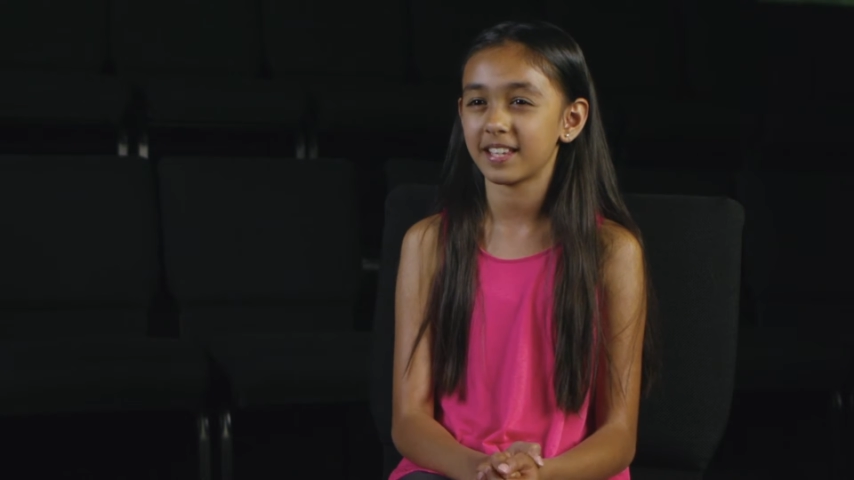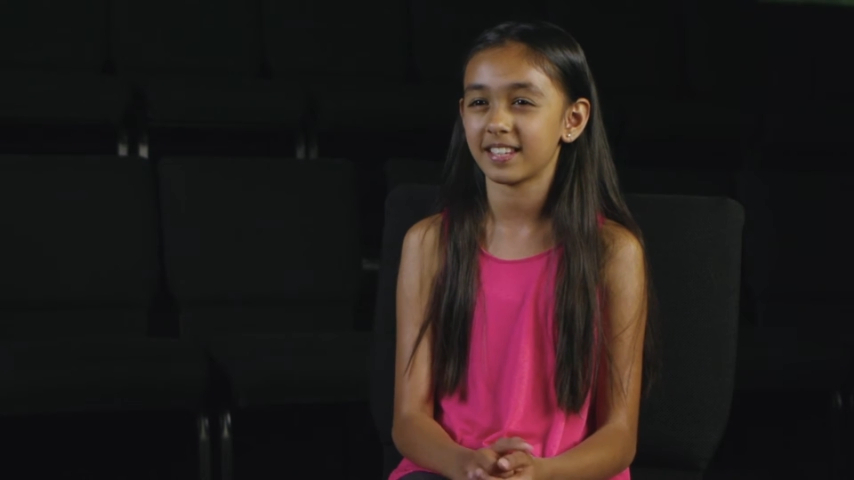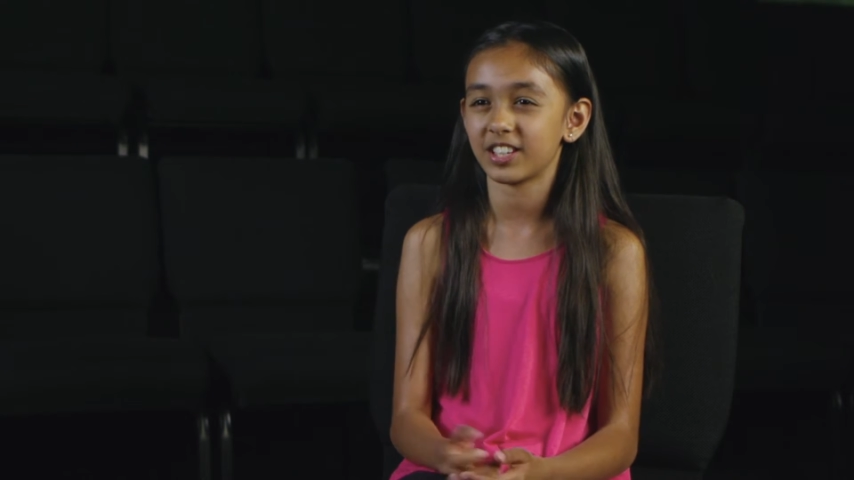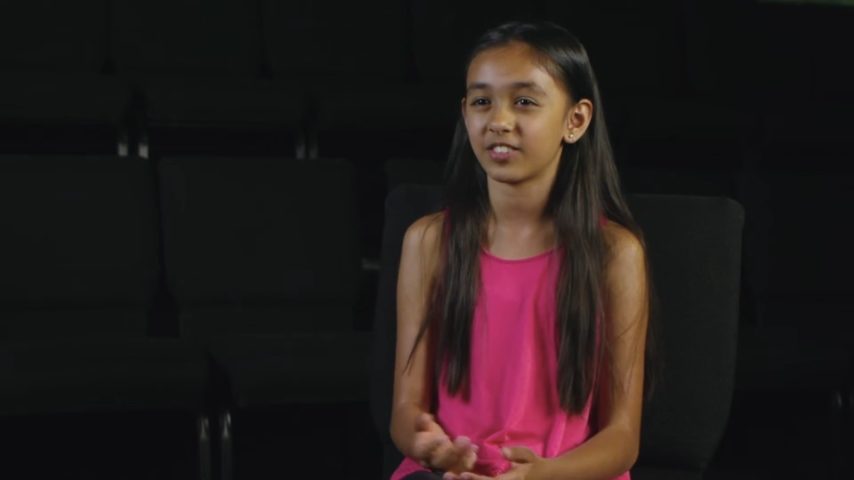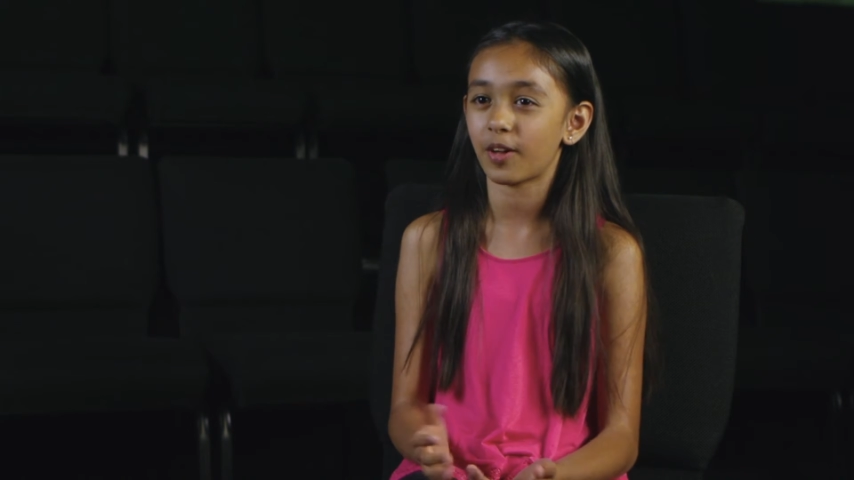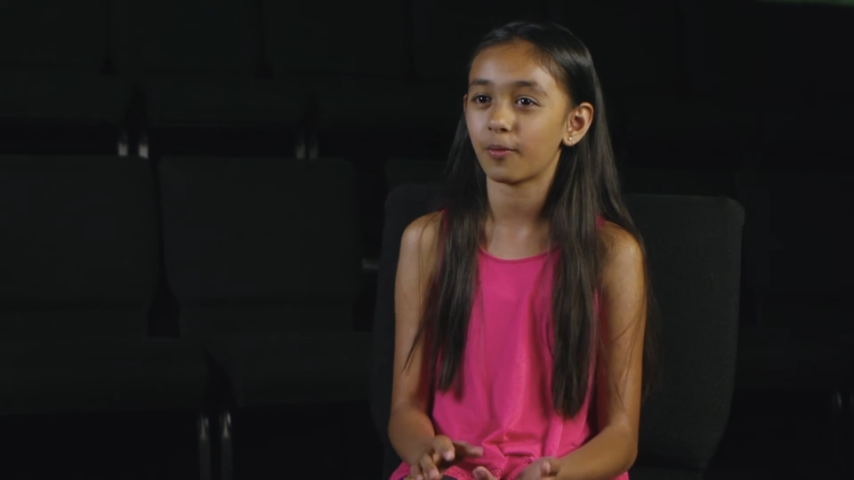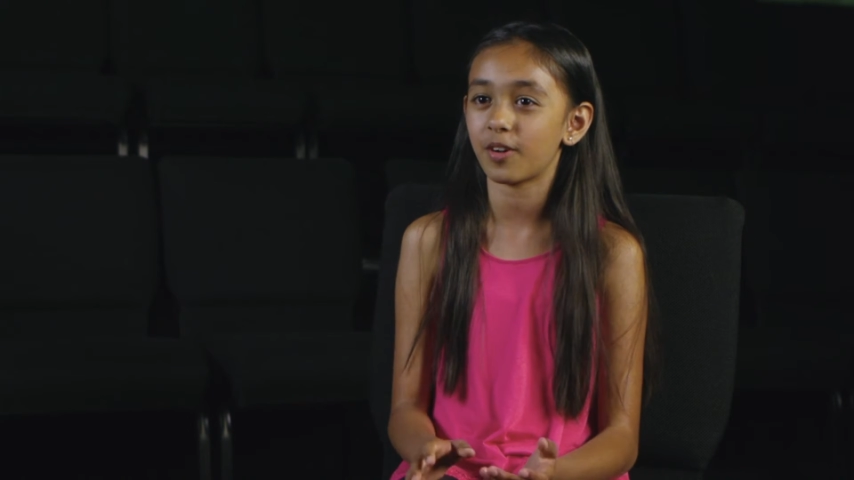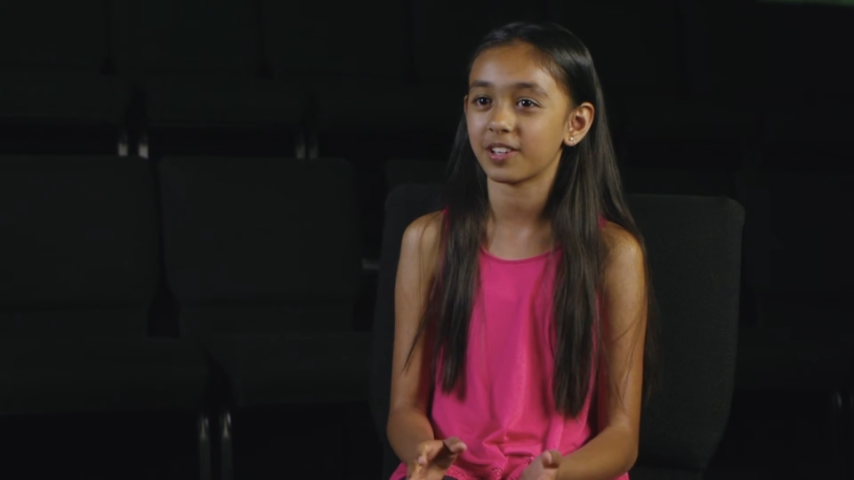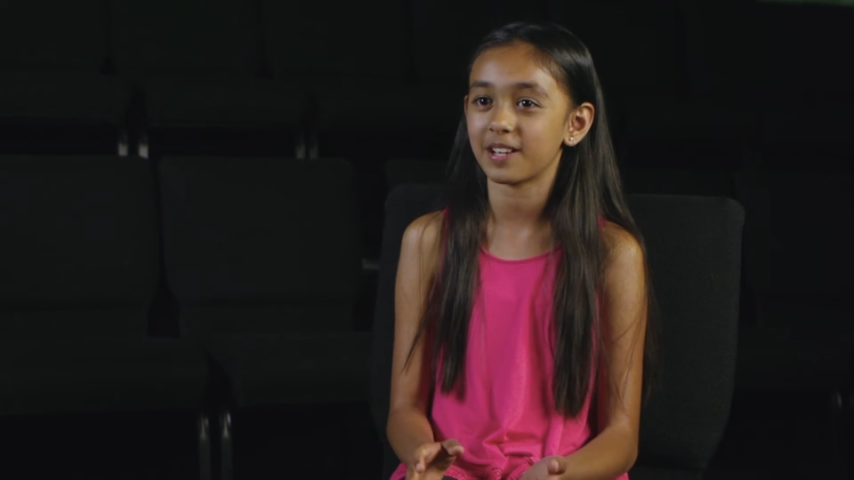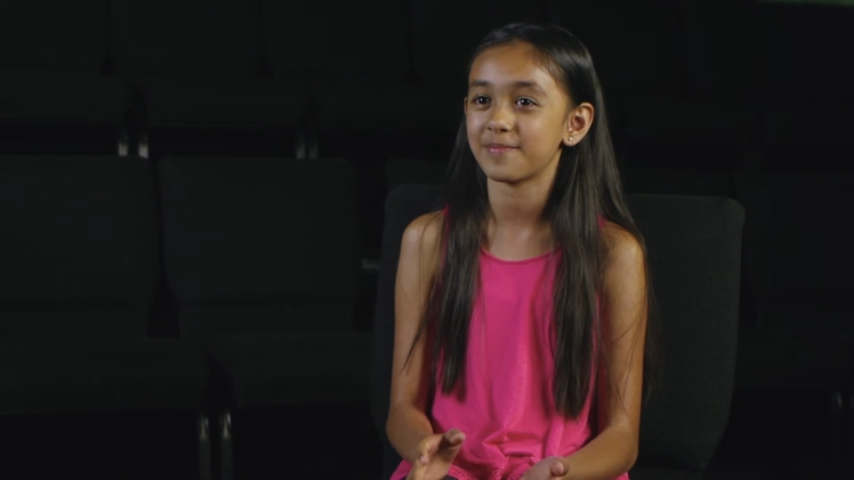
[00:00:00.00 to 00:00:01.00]
I just felt
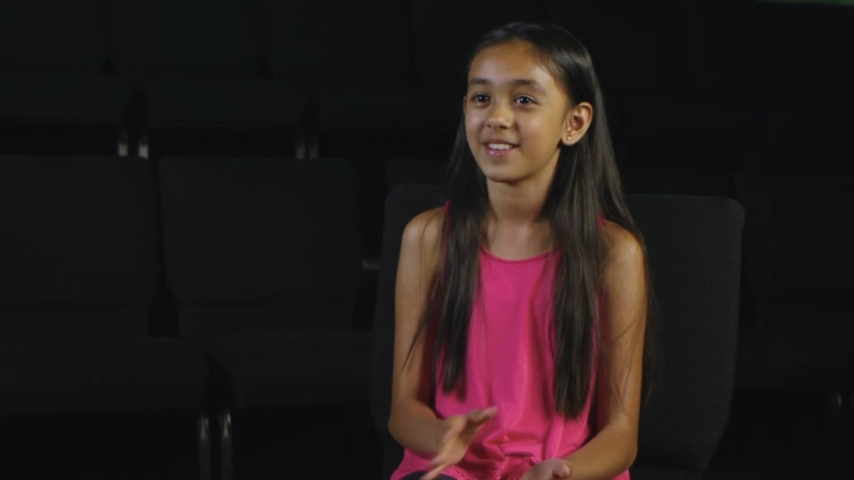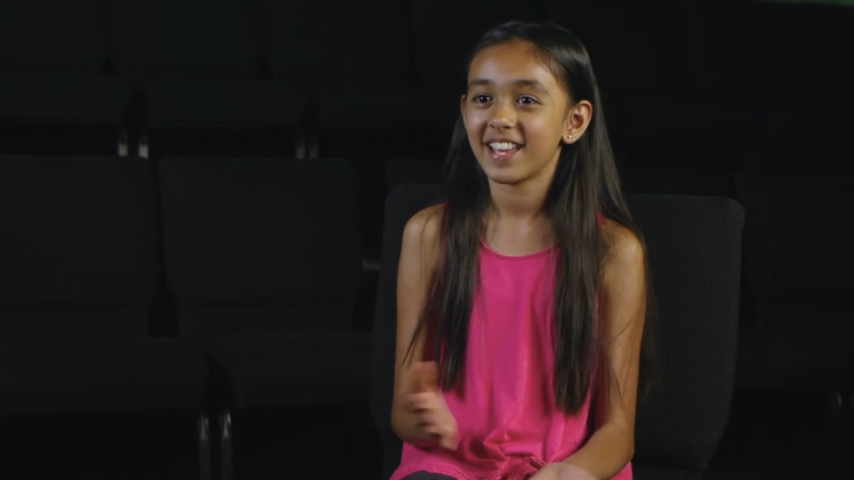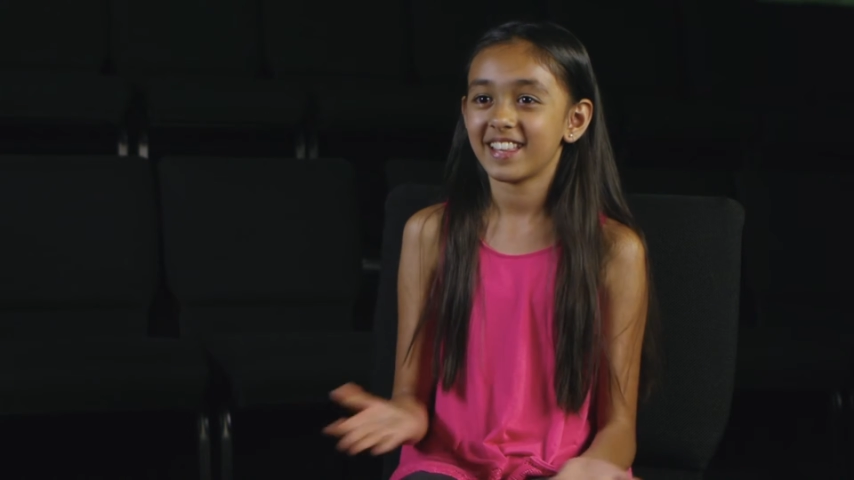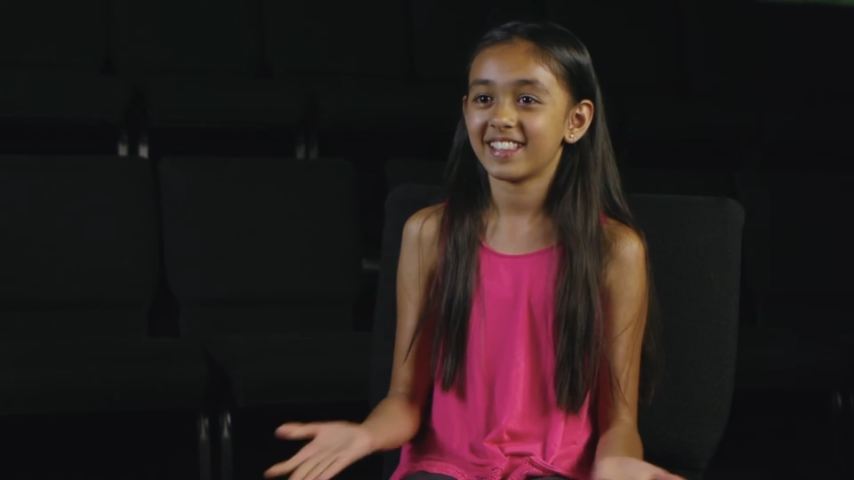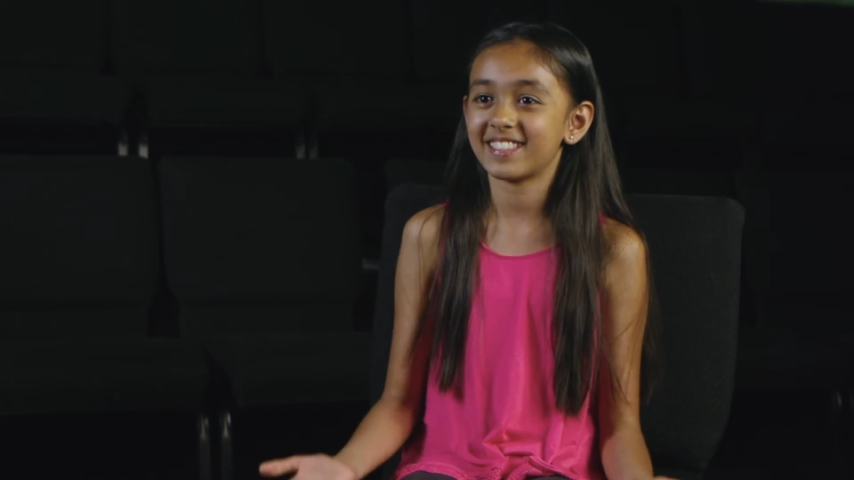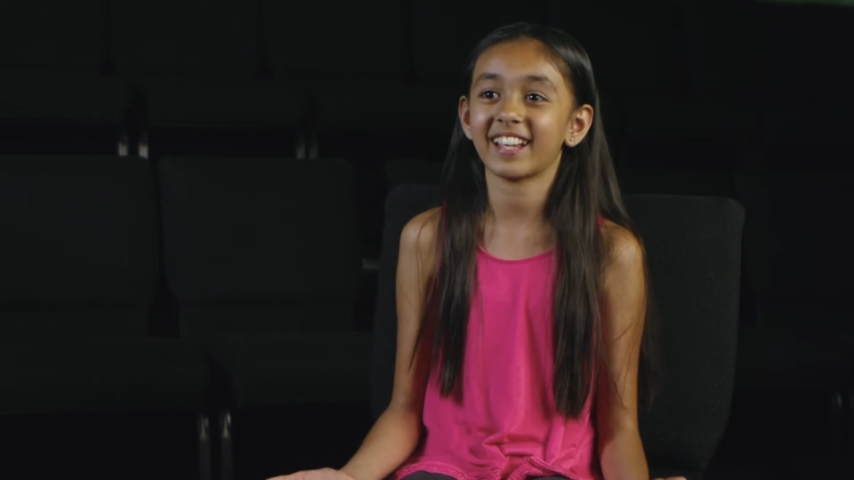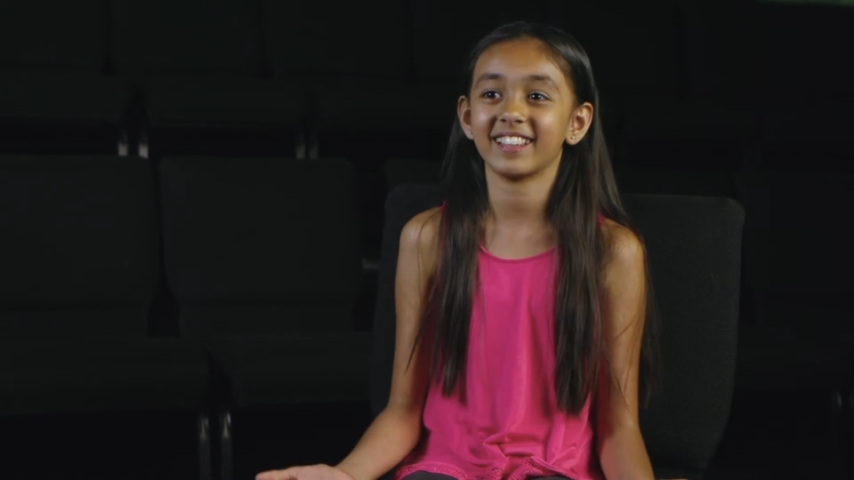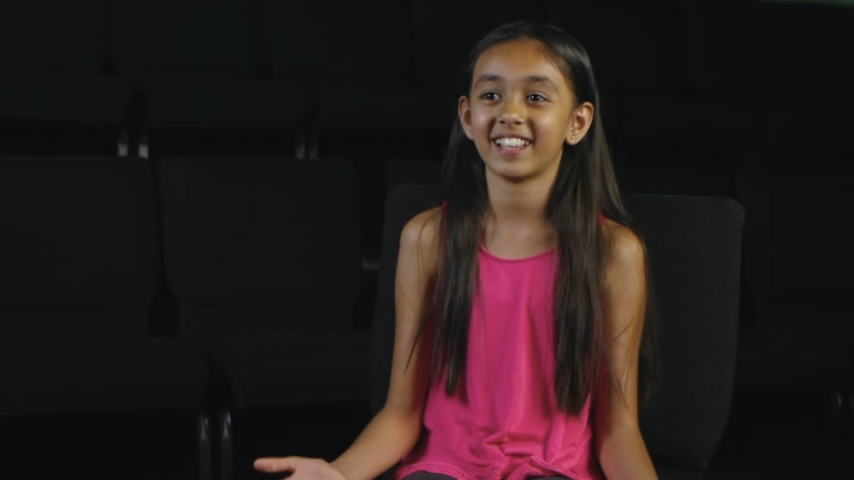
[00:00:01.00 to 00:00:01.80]
welcome the second